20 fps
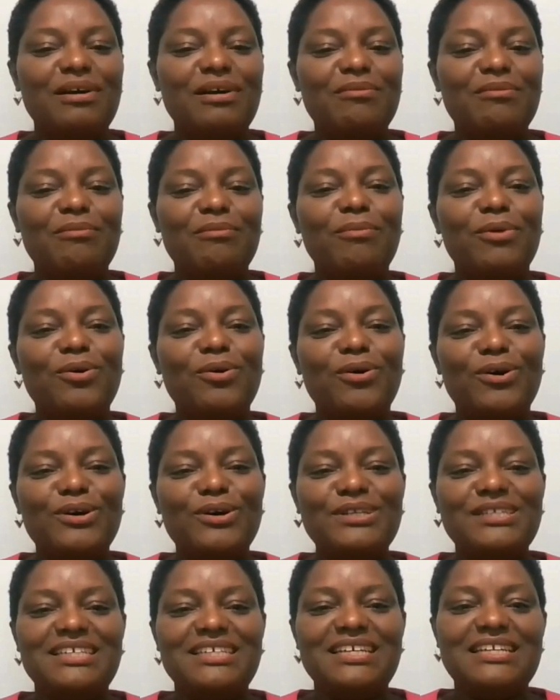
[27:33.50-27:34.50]
more
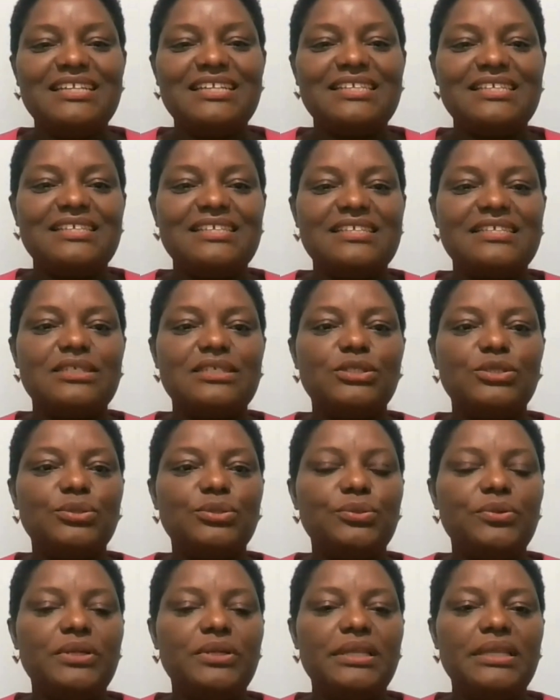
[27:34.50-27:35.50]
audience
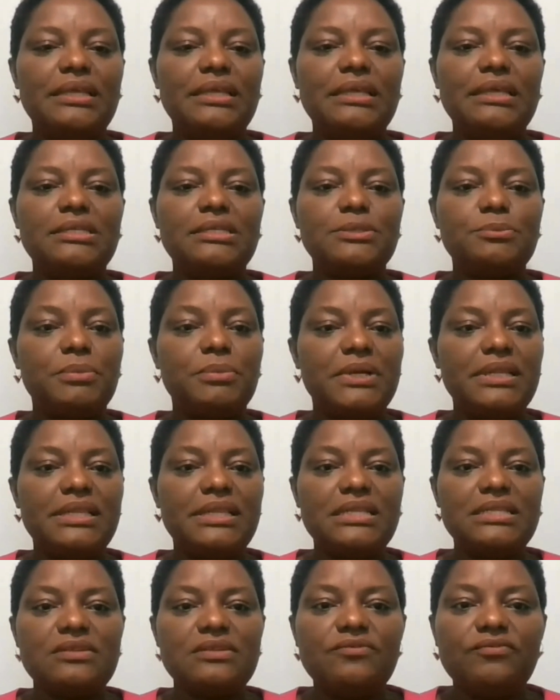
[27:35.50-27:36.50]
to really spread
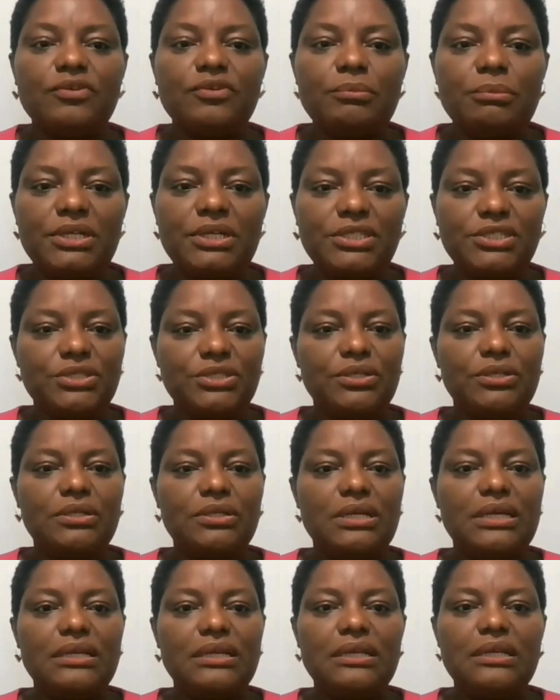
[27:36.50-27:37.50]
this
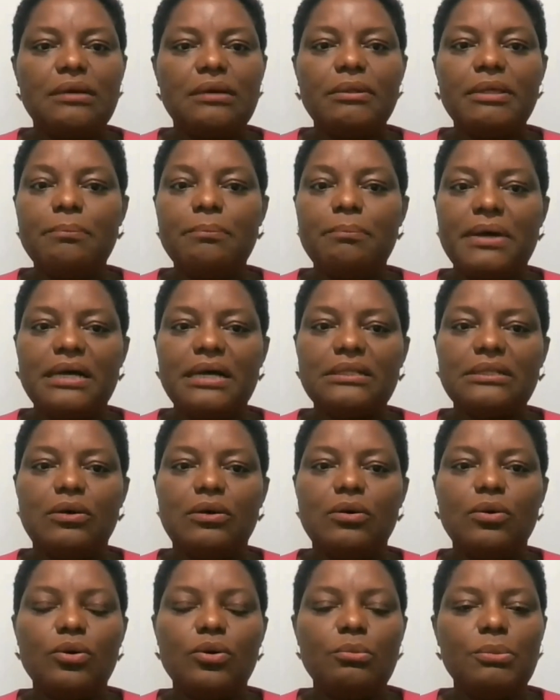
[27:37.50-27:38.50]
information and impact
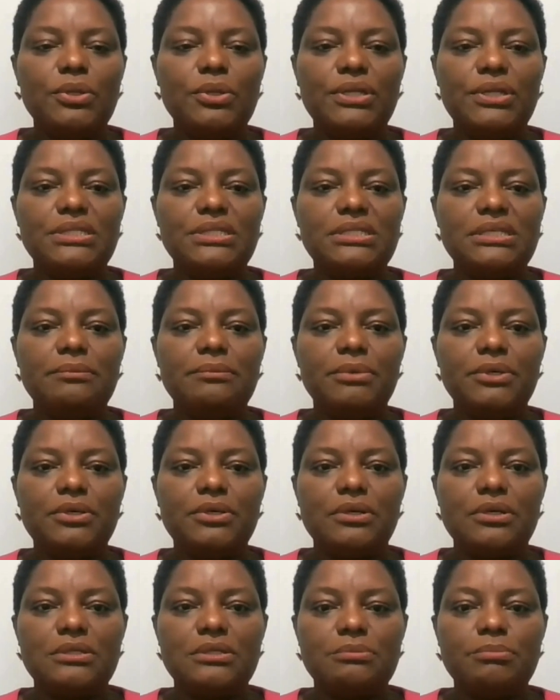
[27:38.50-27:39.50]
our community
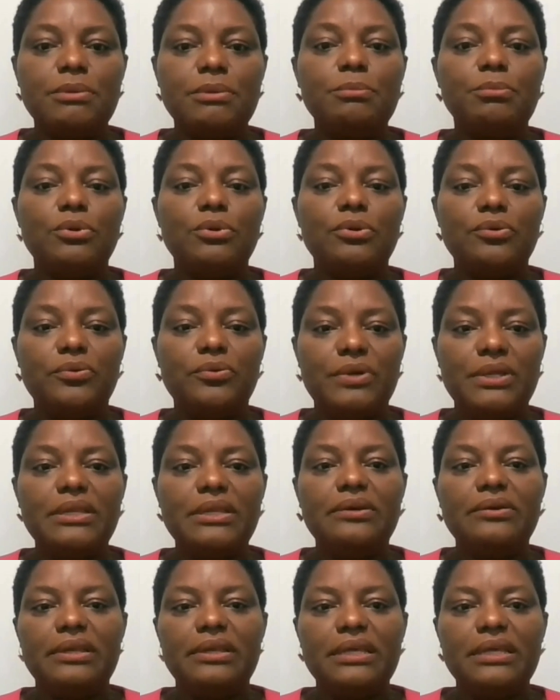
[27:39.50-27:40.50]
because people
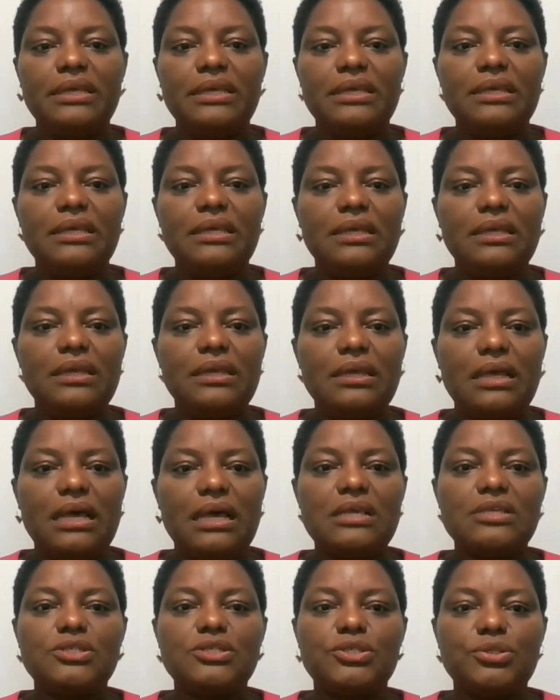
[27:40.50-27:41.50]
really, really
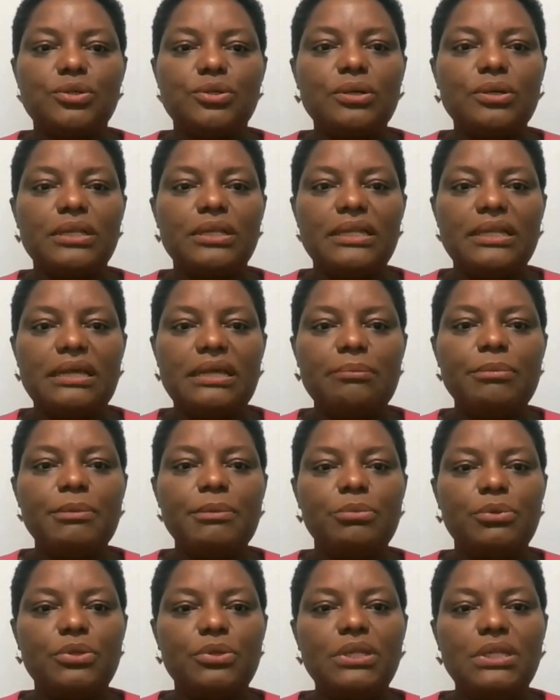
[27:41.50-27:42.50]
are struggling and
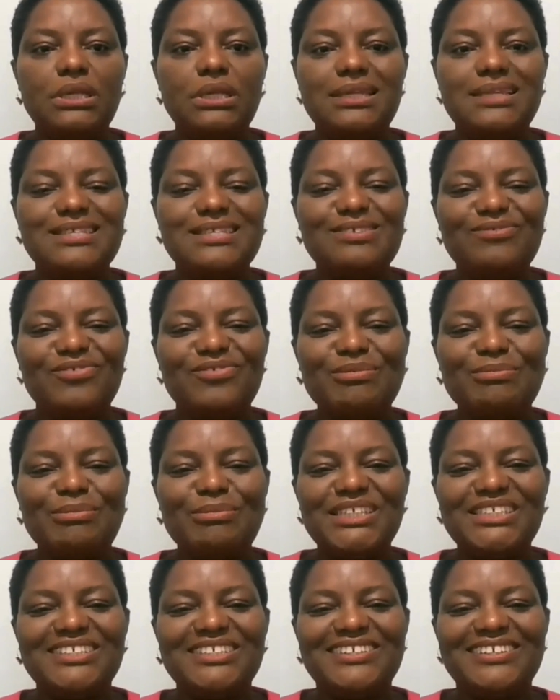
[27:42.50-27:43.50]
people need this
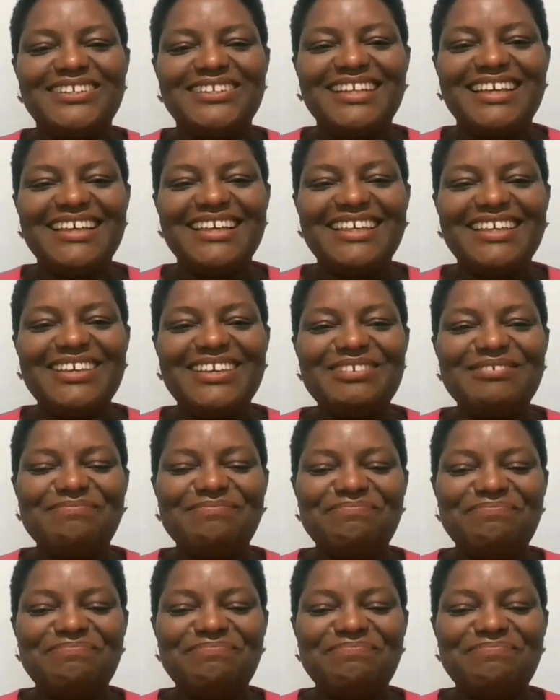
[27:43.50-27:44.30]
information. Thank you.